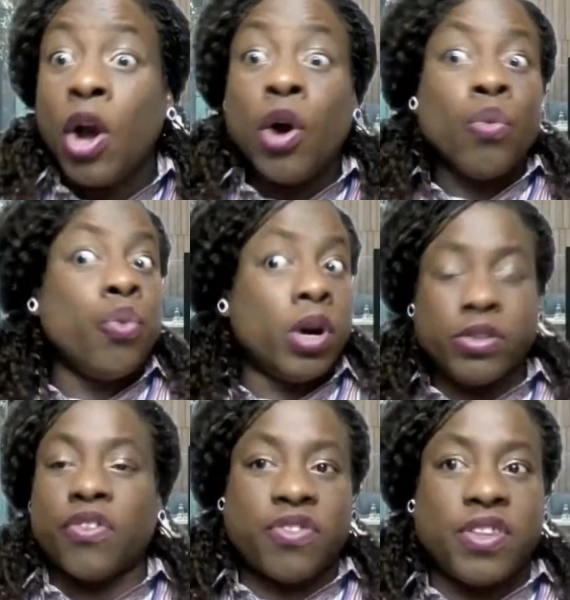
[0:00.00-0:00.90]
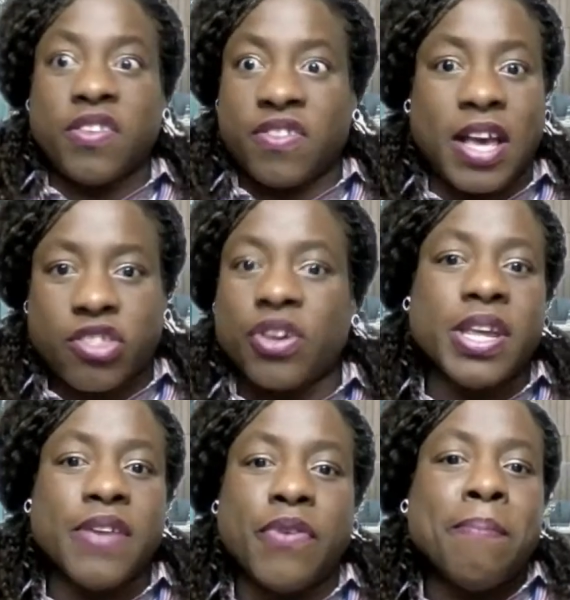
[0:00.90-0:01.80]
What does this section
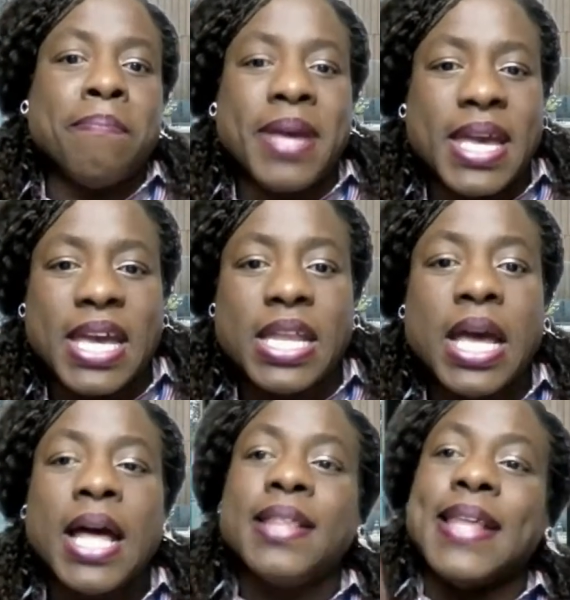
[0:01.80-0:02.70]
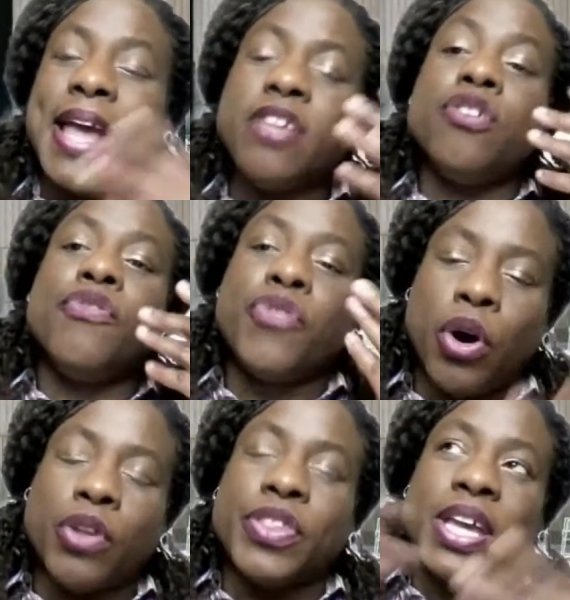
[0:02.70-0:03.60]
even mean? Then you've
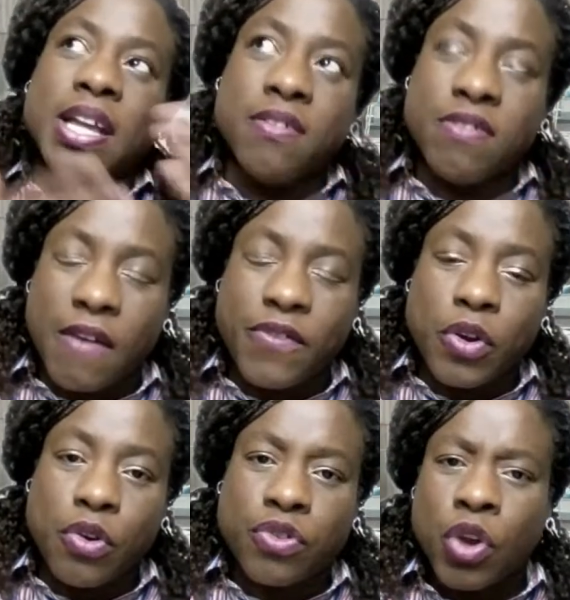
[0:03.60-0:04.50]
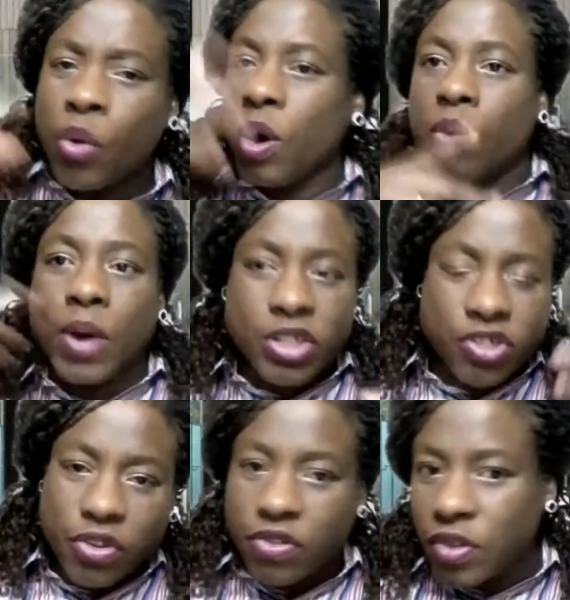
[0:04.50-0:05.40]
got the interviews. What
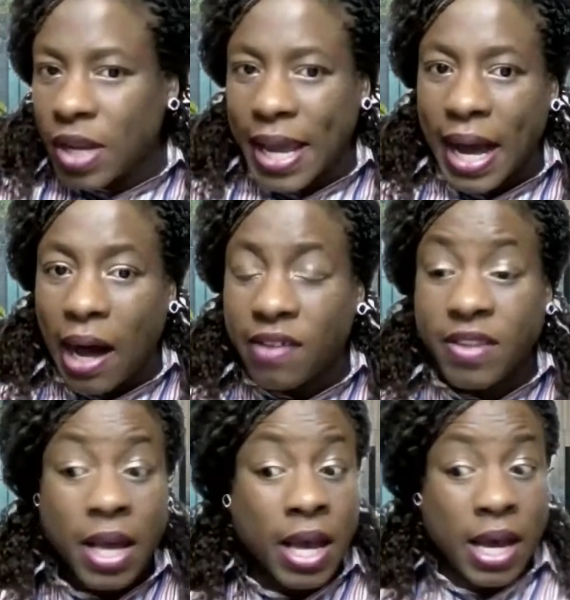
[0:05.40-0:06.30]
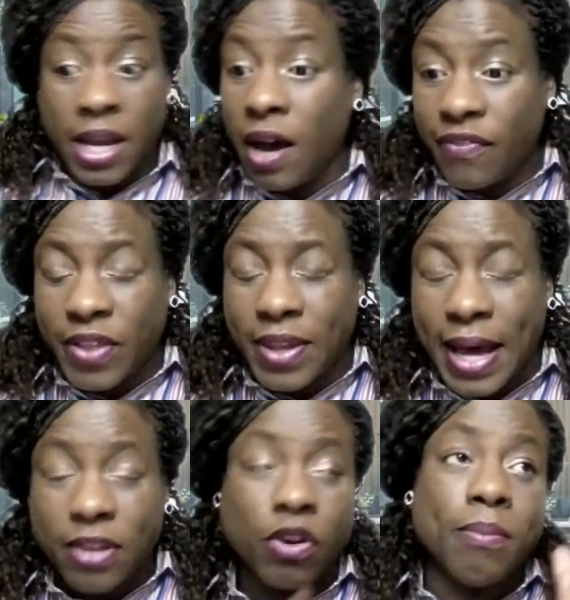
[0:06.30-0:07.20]
questions do they ask? And after
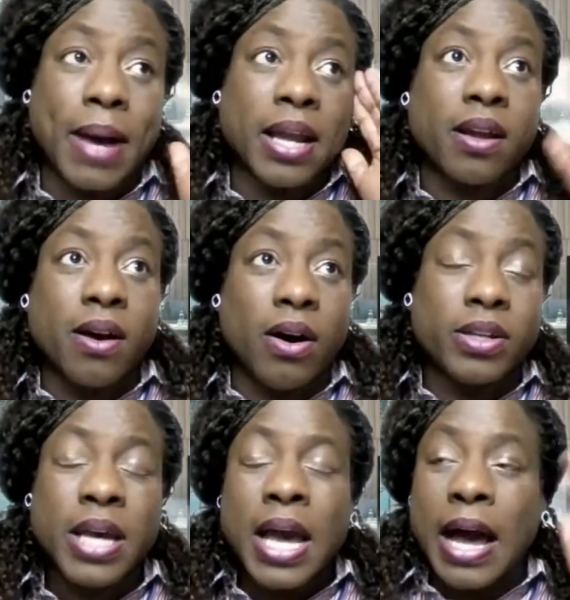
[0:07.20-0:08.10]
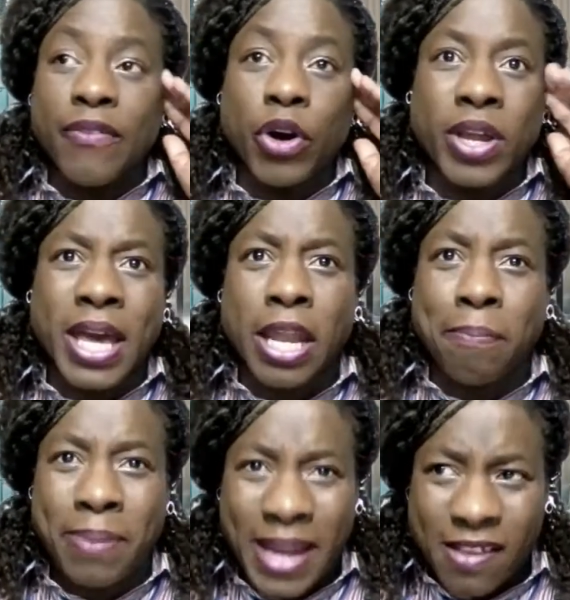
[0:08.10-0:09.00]
that, oh my God, I've got to get a
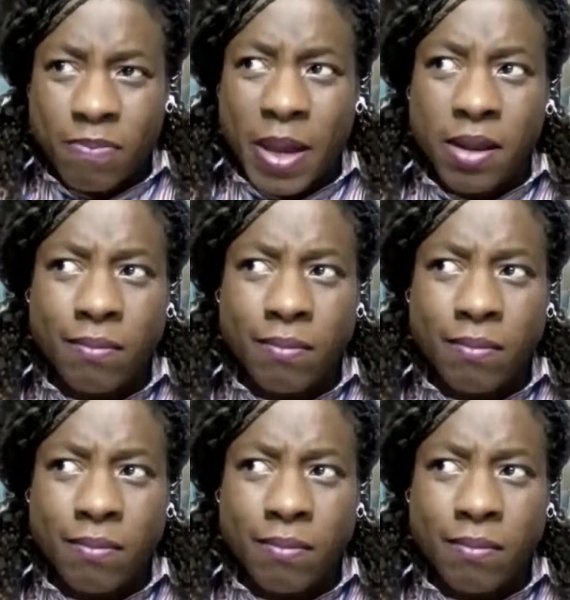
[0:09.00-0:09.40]
placement.